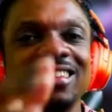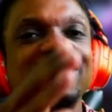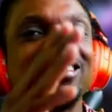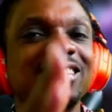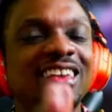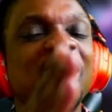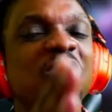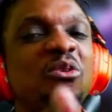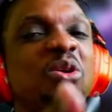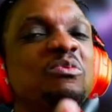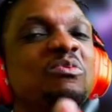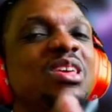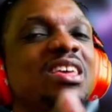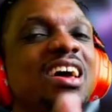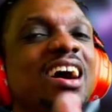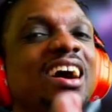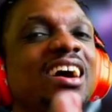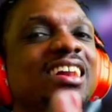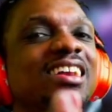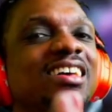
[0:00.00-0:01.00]
Say it with
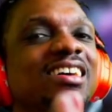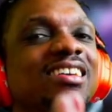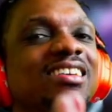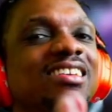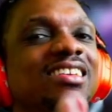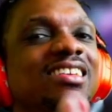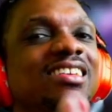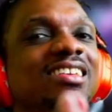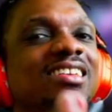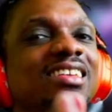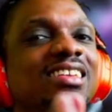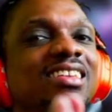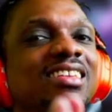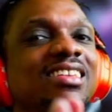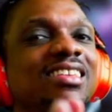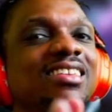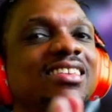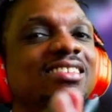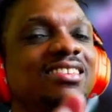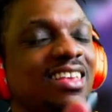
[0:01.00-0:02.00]
me, y'all.
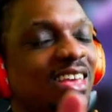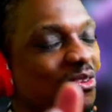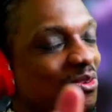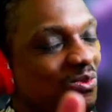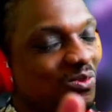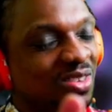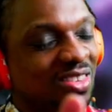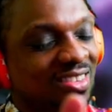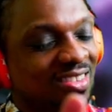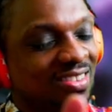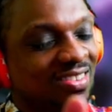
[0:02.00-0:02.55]
Say it with me.